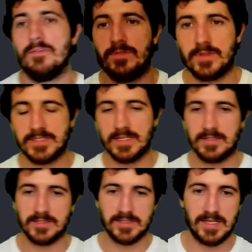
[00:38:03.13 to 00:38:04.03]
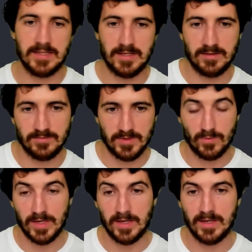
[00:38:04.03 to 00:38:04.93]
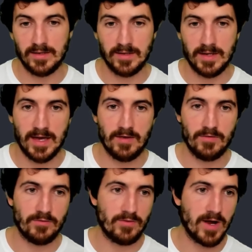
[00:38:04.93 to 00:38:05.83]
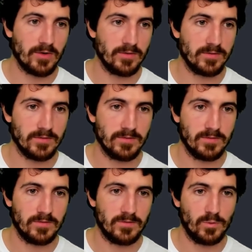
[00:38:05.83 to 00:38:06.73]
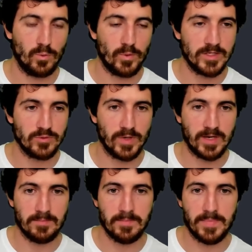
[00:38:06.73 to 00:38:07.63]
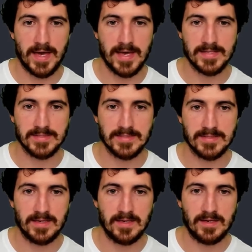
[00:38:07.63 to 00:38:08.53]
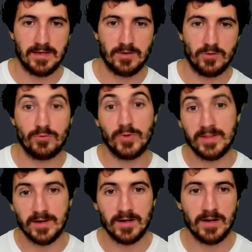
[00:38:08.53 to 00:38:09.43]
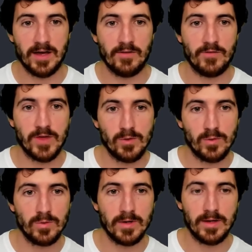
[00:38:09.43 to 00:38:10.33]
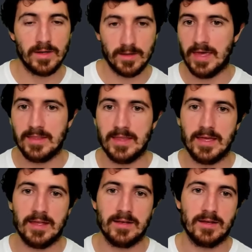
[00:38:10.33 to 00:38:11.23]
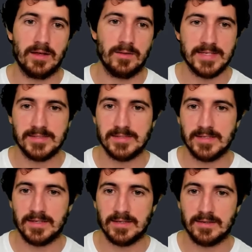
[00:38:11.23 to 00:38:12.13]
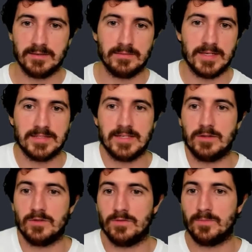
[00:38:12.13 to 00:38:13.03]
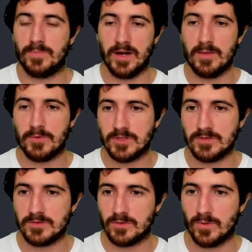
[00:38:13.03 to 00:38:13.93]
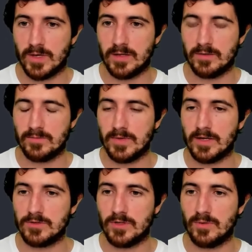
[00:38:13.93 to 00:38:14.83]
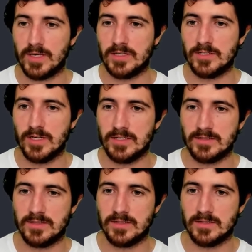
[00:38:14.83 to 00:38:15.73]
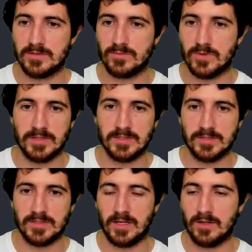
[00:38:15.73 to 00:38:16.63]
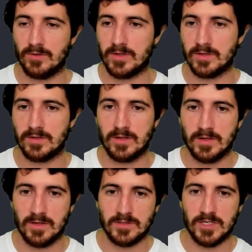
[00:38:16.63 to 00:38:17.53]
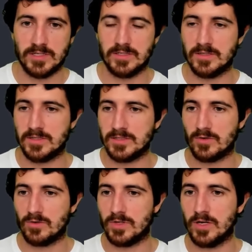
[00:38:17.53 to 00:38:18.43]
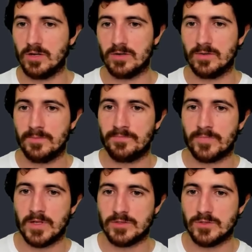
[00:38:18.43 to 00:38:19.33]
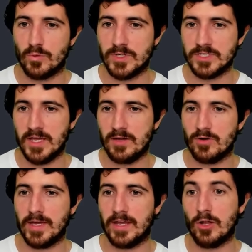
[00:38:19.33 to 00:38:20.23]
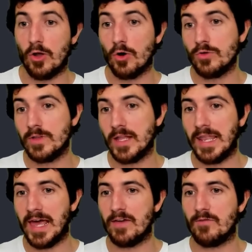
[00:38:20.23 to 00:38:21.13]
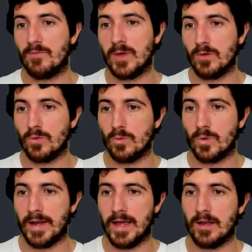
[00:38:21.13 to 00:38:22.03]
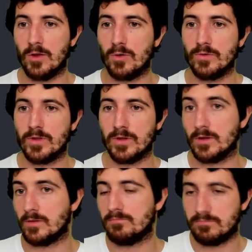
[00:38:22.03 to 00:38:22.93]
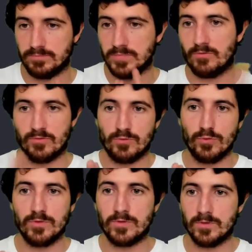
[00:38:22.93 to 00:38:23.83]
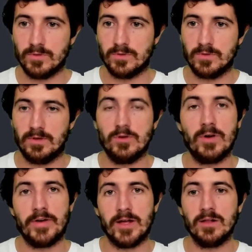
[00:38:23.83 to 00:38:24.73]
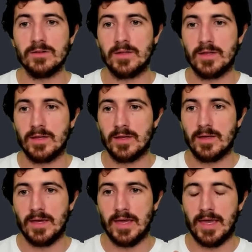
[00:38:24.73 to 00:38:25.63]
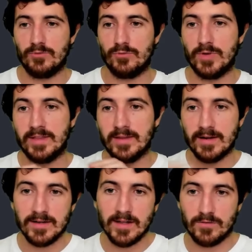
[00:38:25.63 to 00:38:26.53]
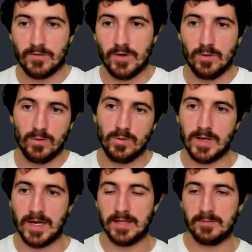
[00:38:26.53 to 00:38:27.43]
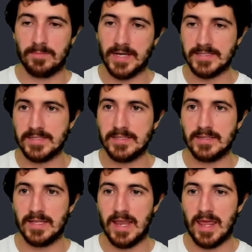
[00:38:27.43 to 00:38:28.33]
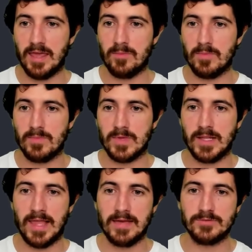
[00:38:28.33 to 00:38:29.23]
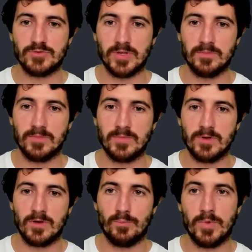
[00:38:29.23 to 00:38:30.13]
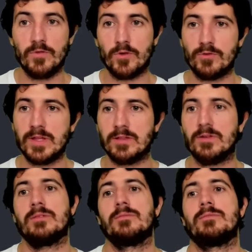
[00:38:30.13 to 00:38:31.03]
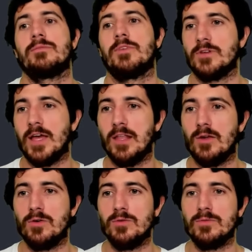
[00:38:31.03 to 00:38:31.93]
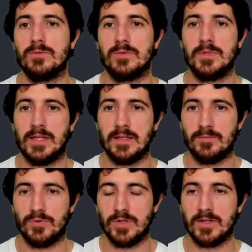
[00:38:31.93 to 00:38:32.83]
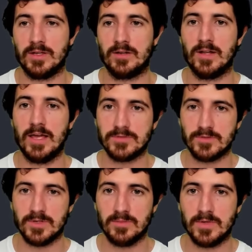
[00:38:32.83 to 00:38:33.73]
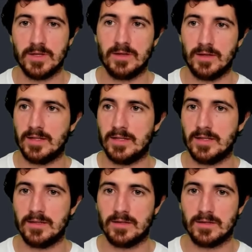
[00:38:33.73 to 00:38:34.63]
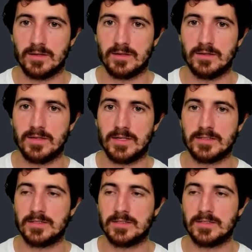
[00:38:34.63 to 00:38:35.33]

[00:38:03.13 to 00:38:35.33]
have this understanding that we can have a route to which we can pass or return a view and then pass uh, a set of parameters. So we can actually, we can change this. Let's just take a look at changing this code here. So we're saying, okay, load the live view when I load the, the root URL, return that view and pass it the name live stream before rendering. So hello, then printing here live stream and then the, the